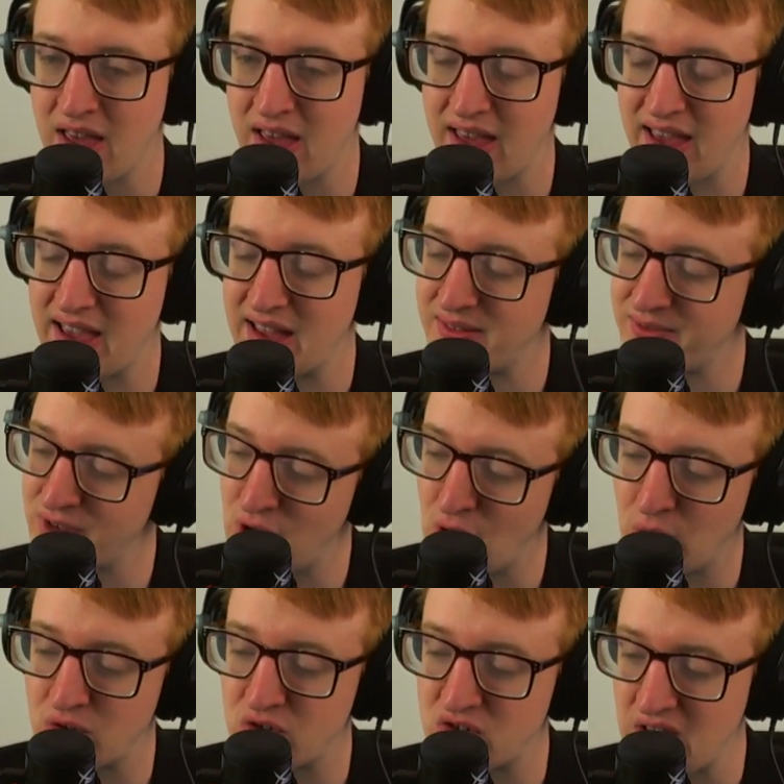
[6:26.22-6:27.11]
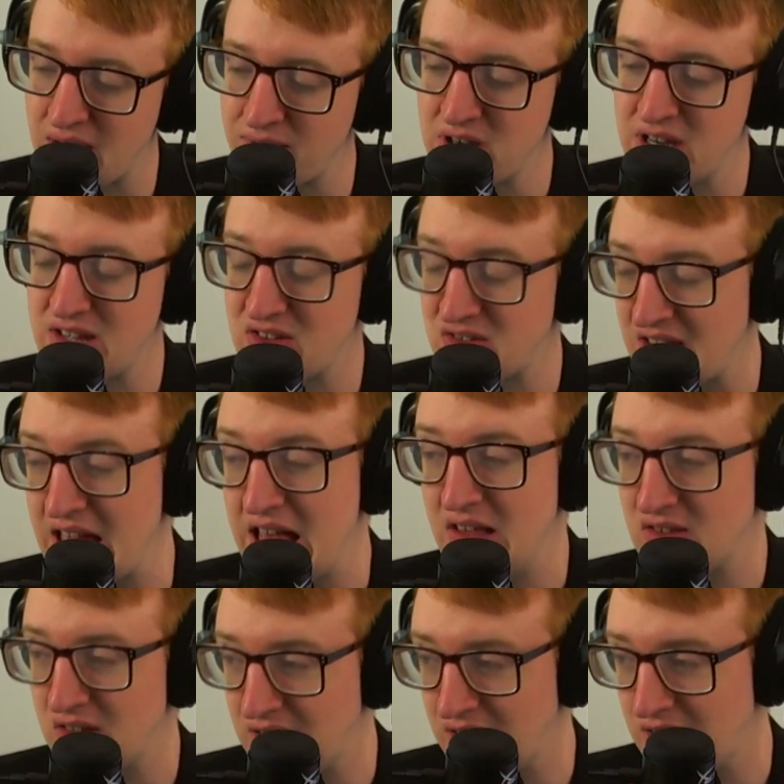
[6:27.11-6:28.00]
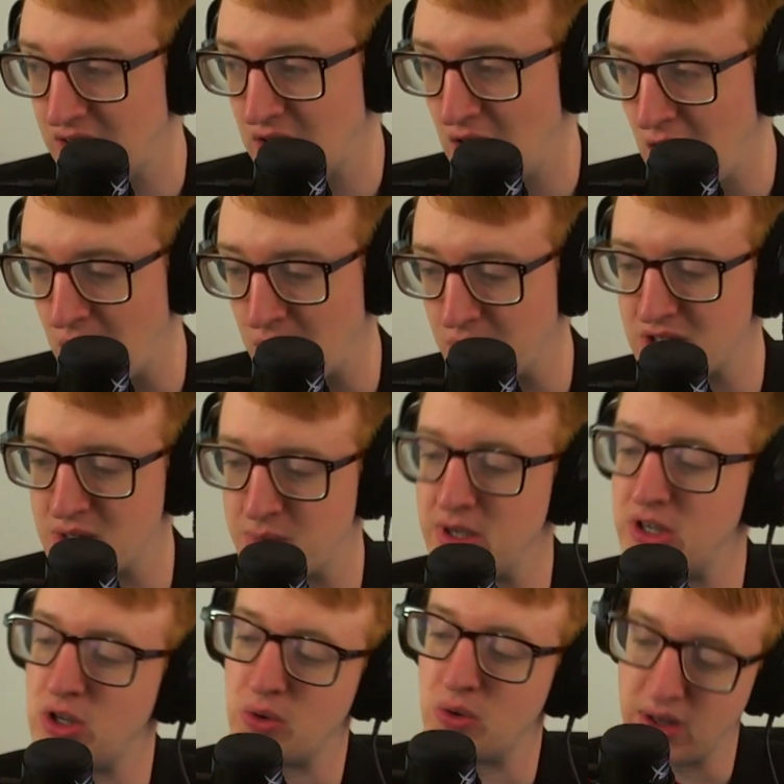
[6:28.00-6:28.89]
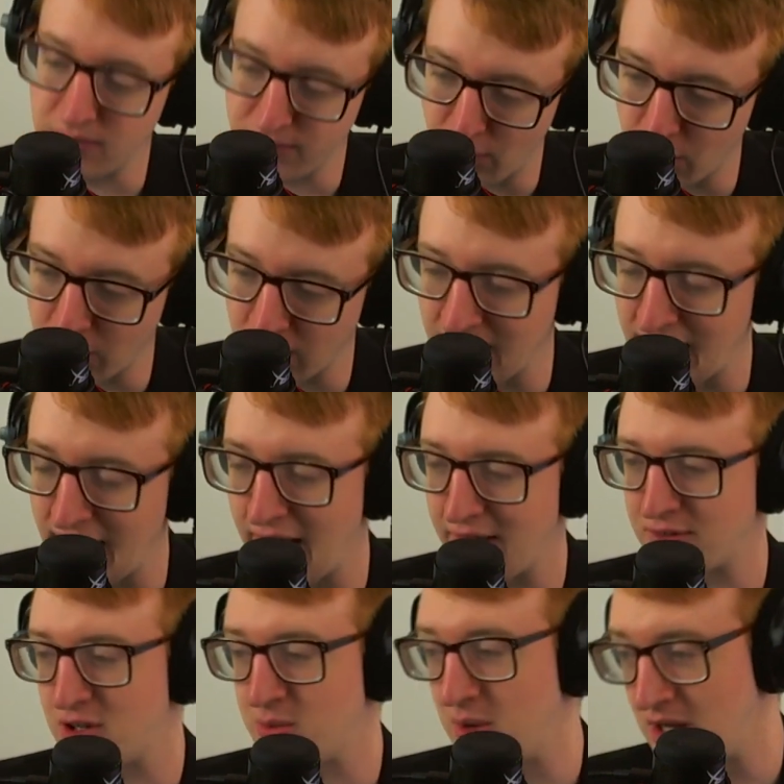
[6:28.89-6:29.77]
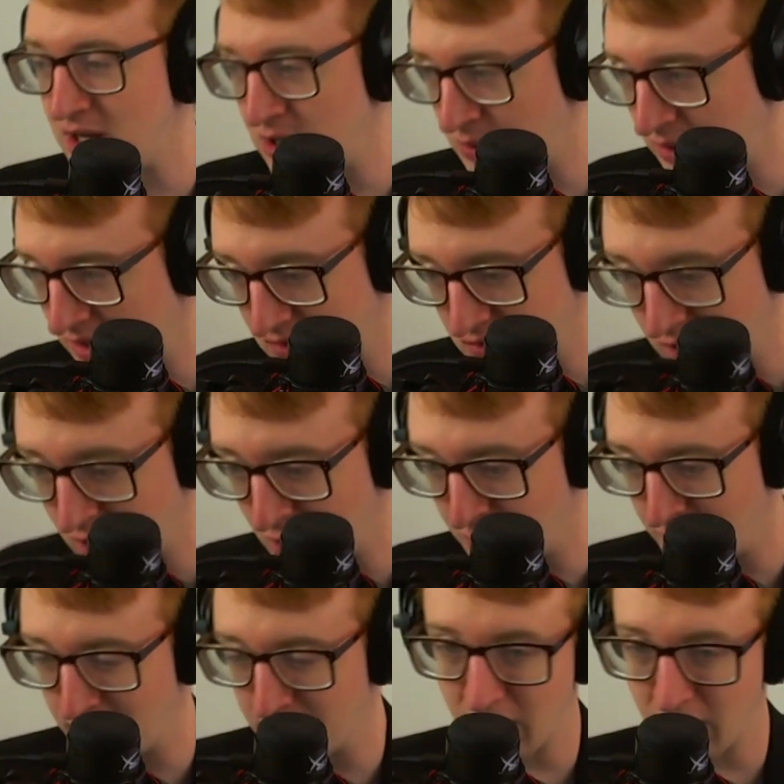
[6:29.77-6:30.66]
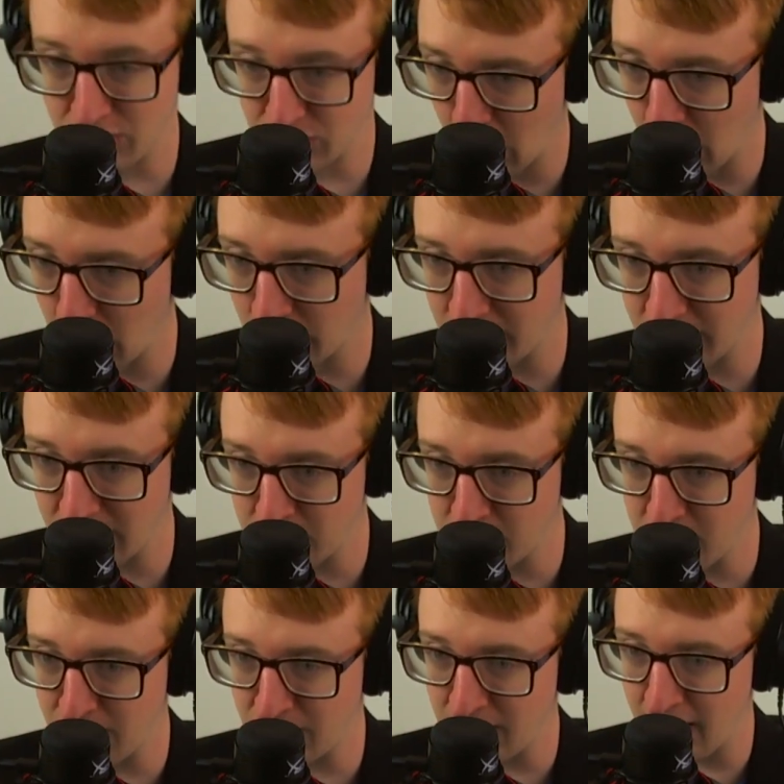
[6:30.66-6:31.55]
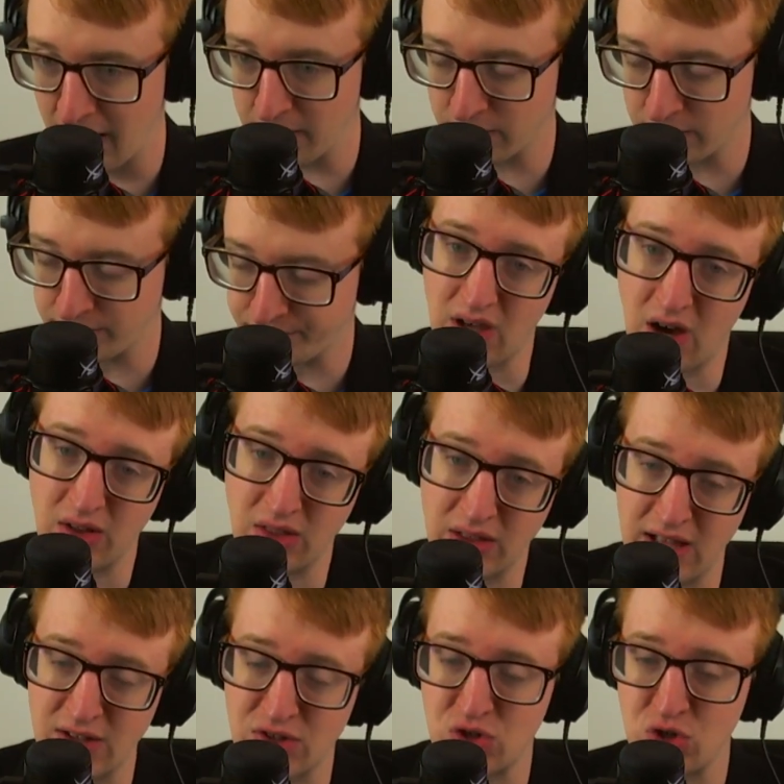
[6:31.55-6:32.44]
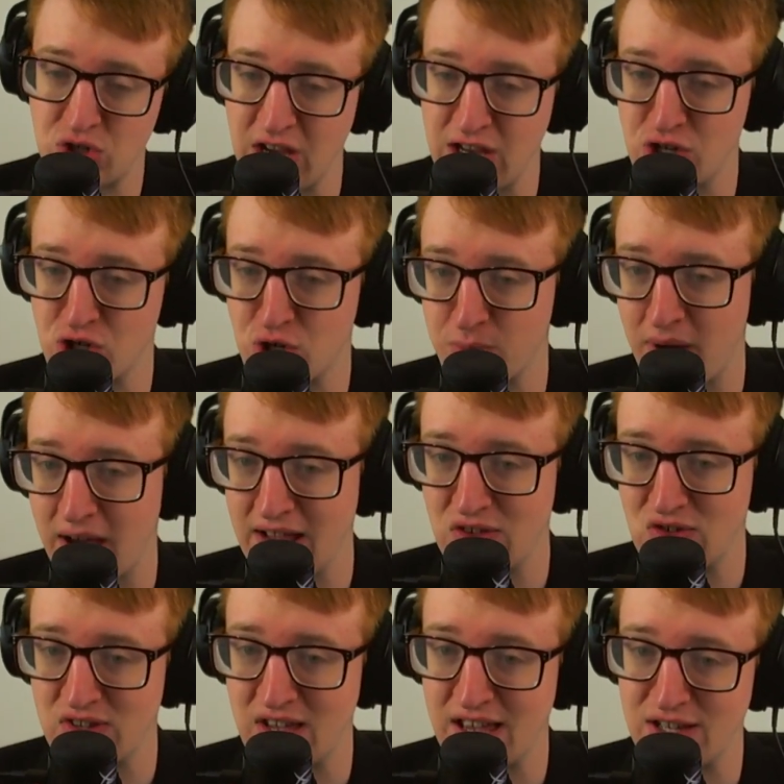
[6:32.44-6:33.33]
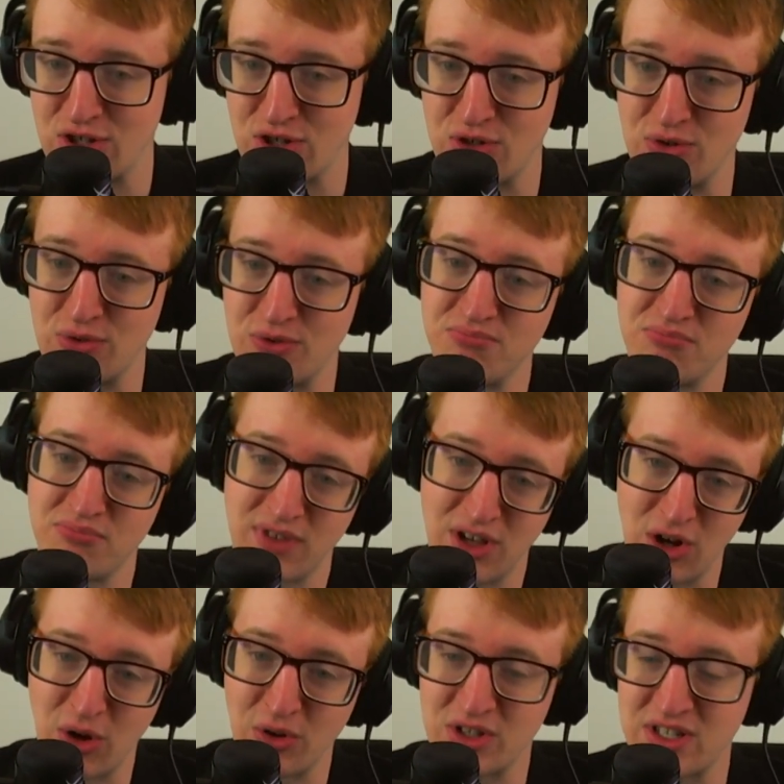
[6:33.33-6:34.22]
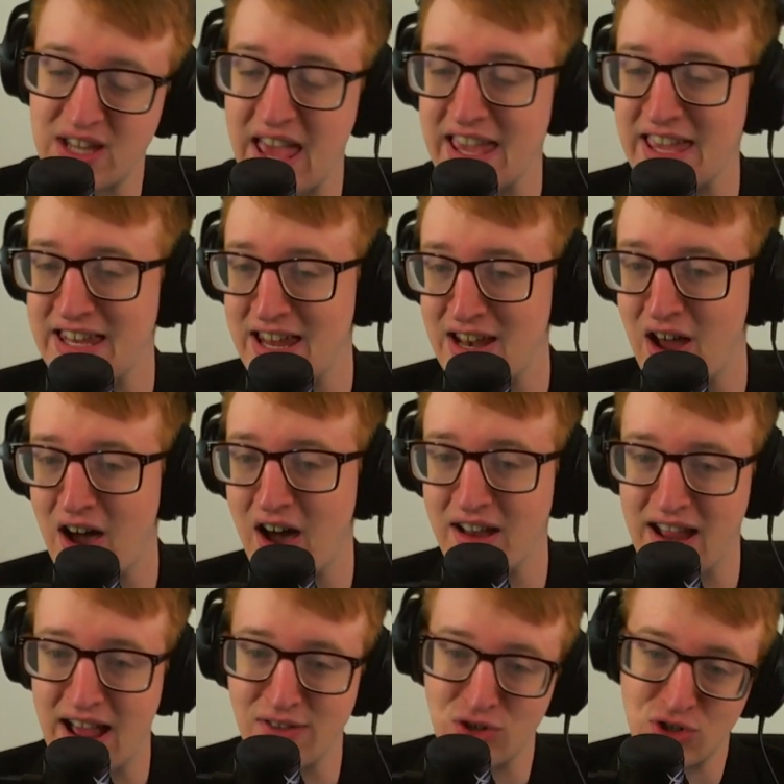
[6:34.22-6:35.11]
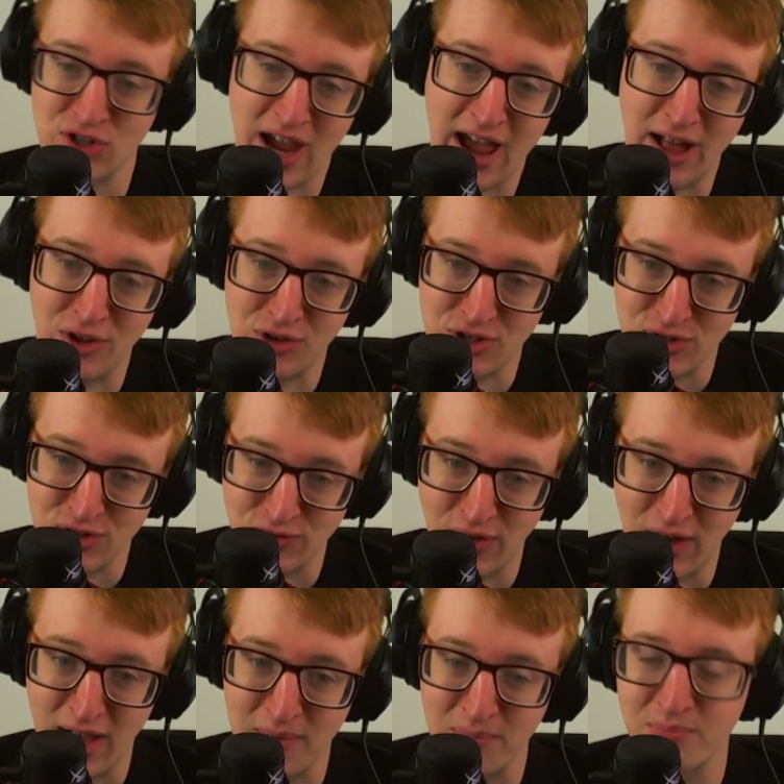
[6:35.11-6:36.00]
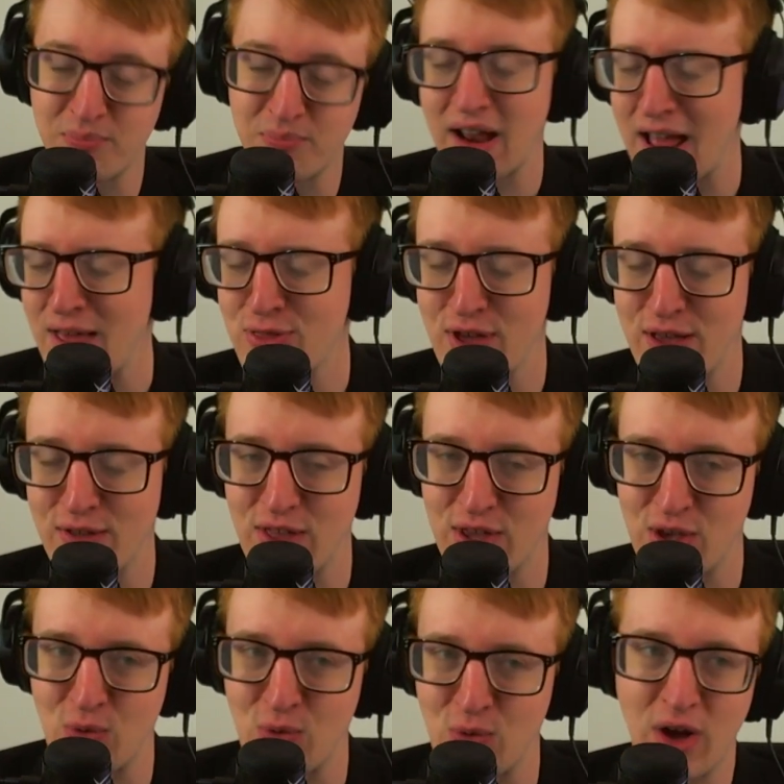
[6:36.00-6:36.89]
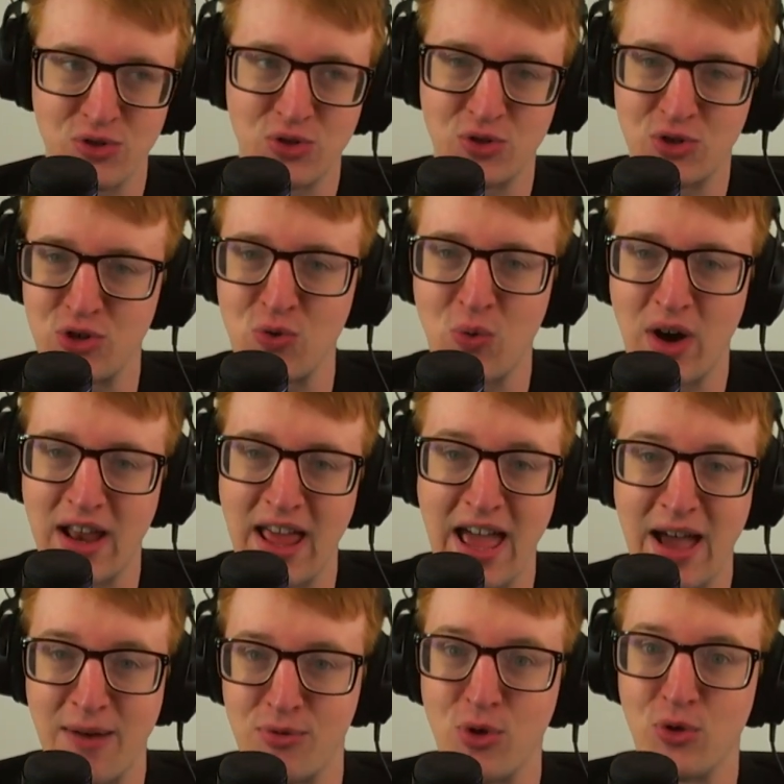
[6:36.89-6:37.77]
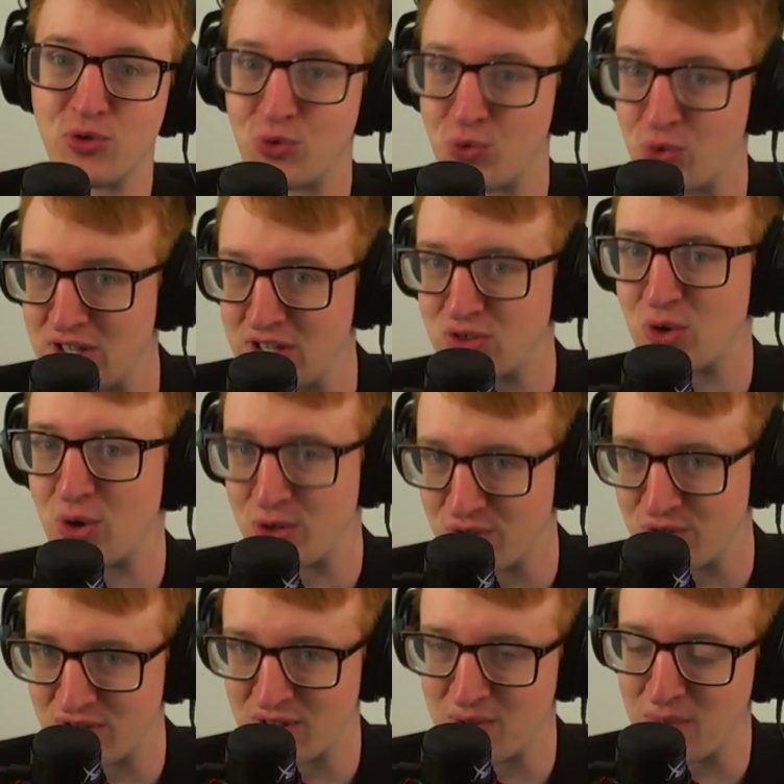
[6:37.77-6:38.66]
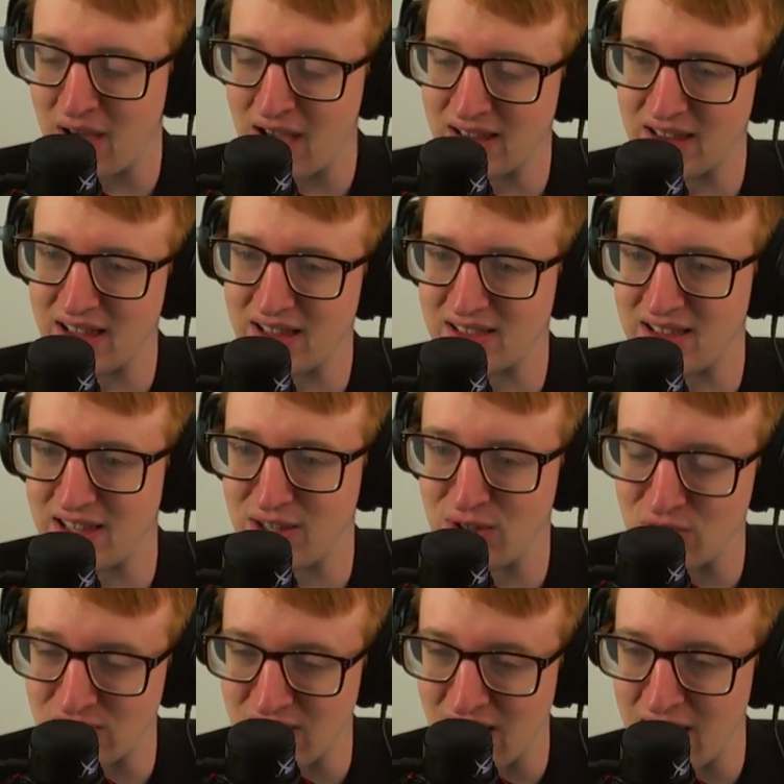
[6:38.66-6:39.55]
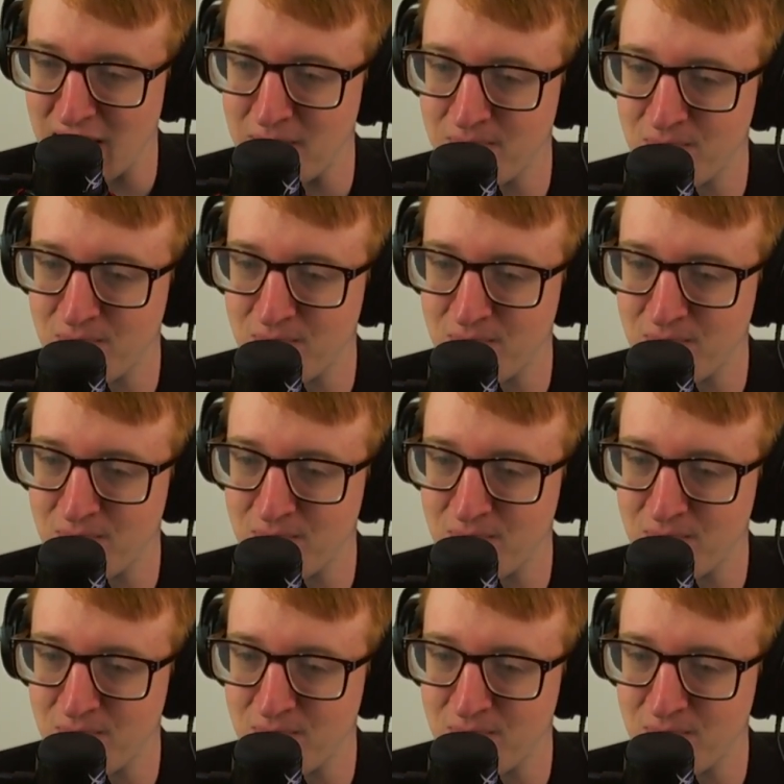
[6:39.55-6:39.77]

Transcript: And, 70s is a little low to be doing Vorkath, to be doing Zulrah. I'll totally admit that. Unless you change your mindset to, taking it on as a challenge is fun. But I think that you also do want to have those resources in mind, like you said.